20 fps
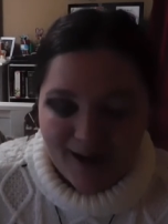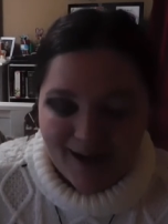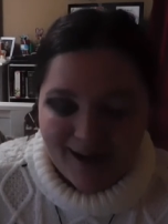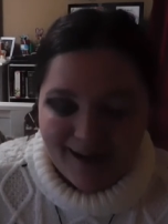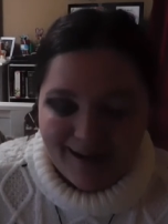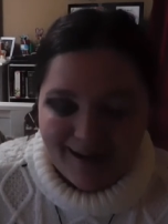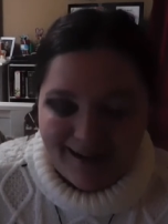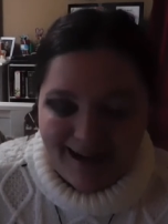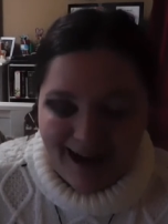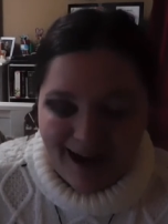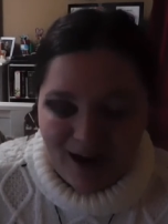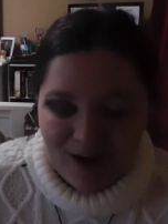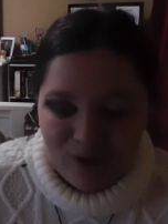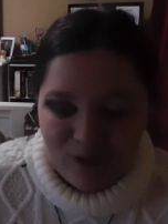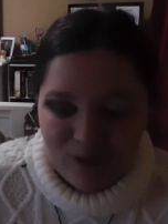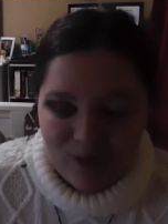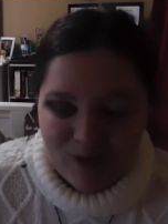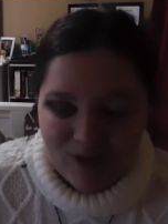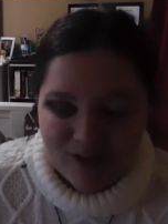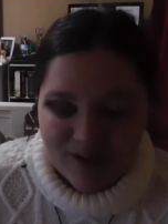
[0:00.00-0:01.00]
in
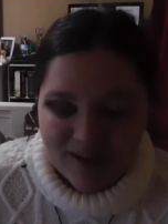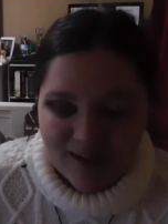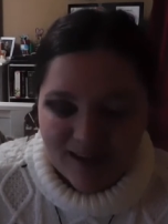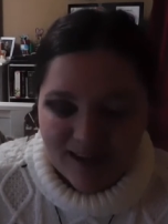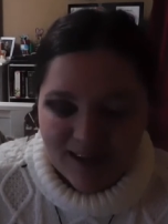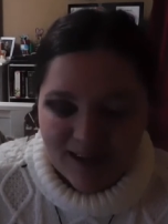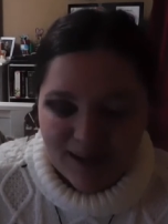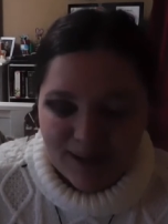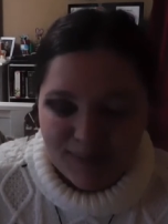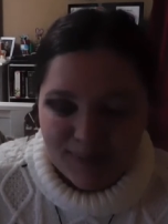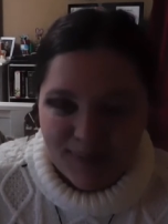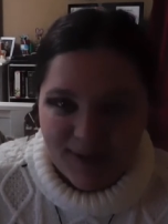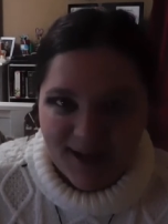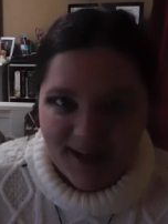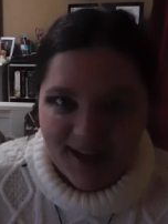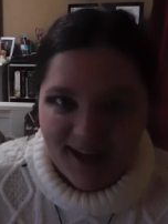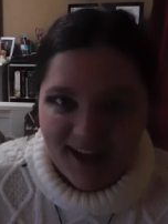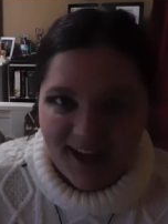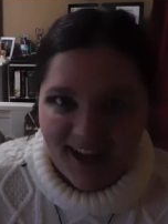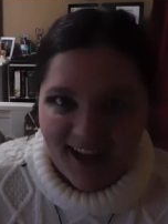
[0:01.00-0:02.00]
doubt, keep
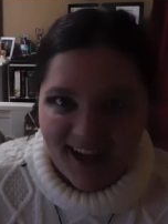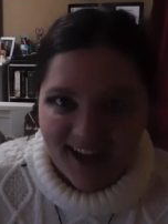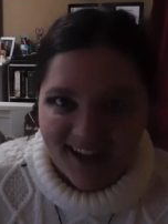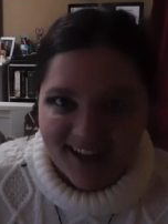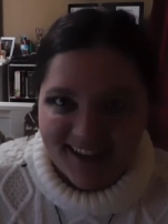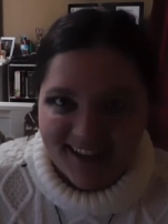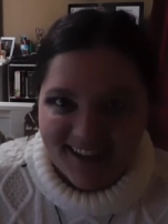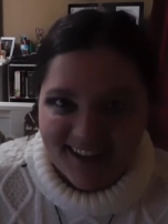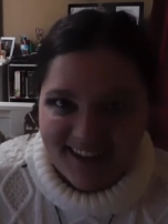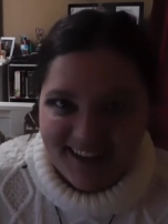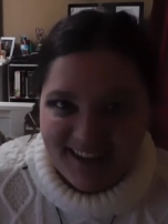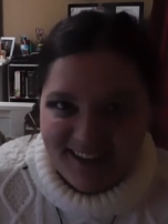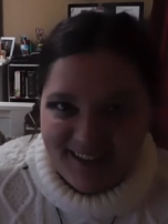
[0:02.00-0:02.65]
adding.